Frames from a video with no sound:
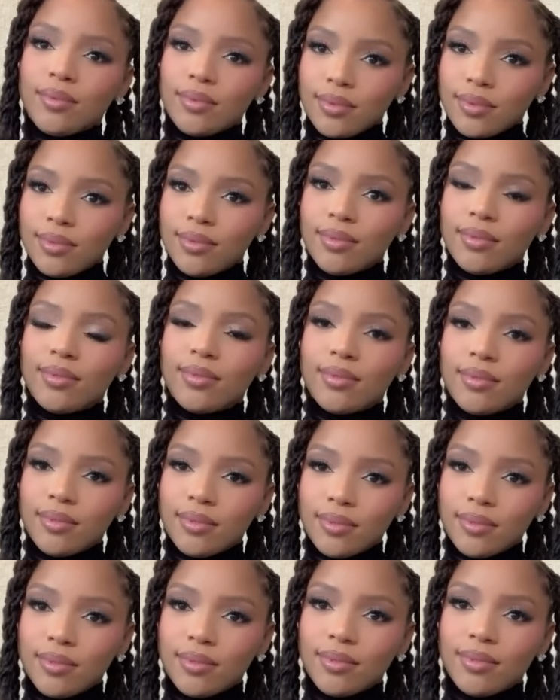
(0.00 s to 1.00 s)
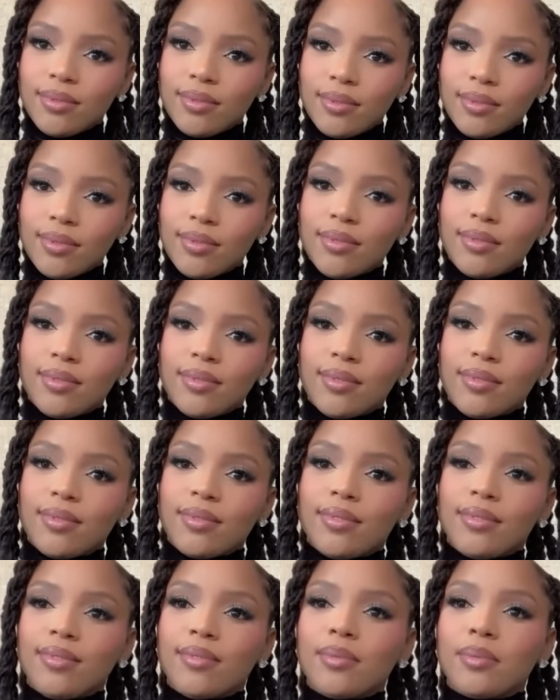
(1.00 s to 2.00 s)

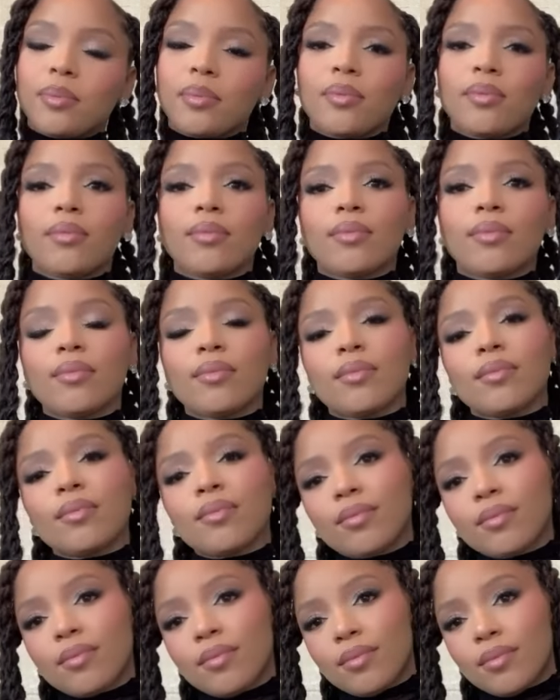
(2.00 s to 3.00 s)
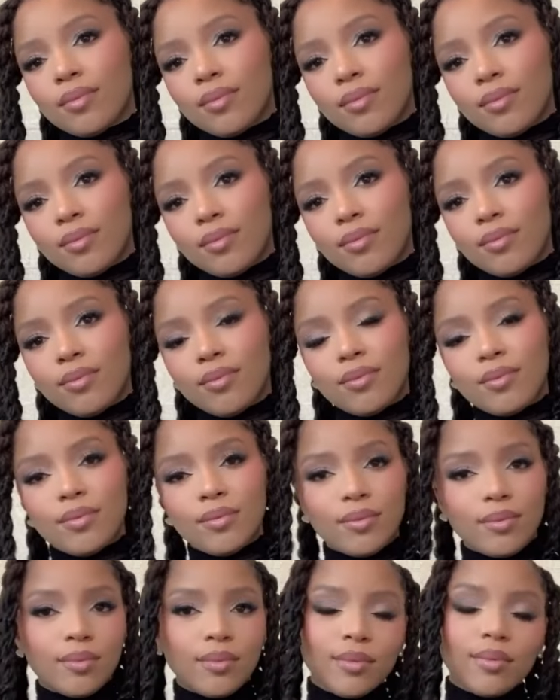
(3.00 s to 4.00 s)

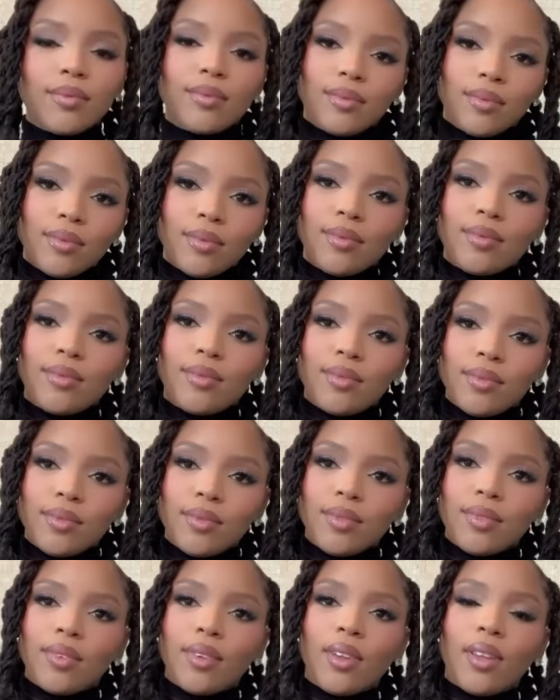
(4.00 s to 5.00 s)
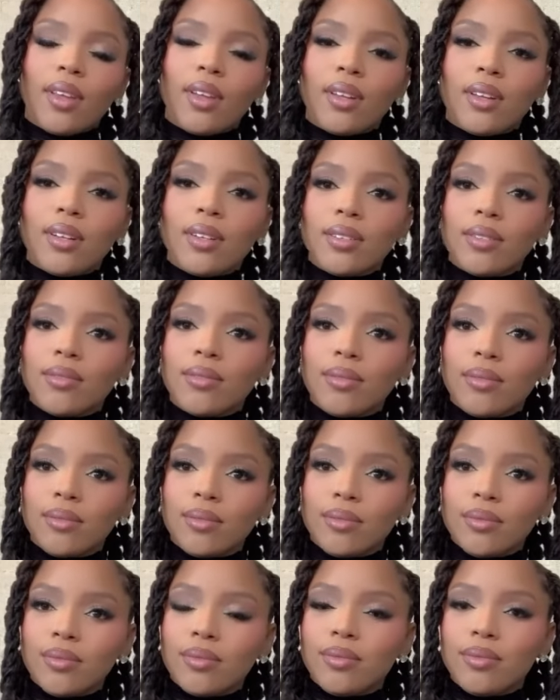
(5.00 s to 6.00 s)

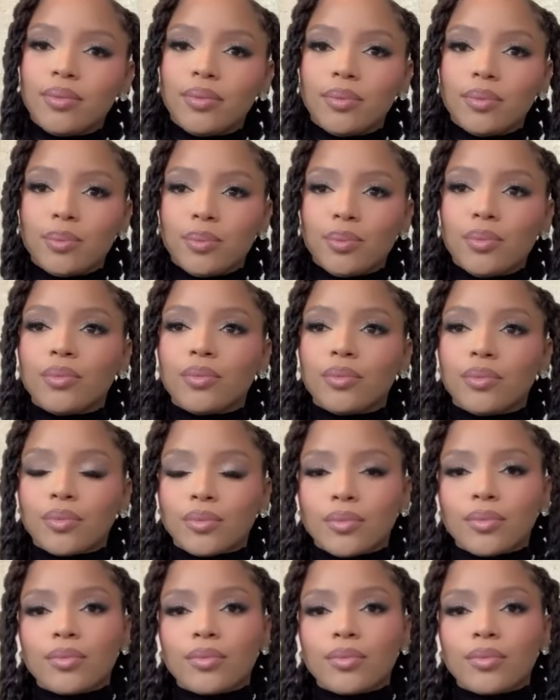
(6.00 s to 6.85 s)
This person isn't speaking.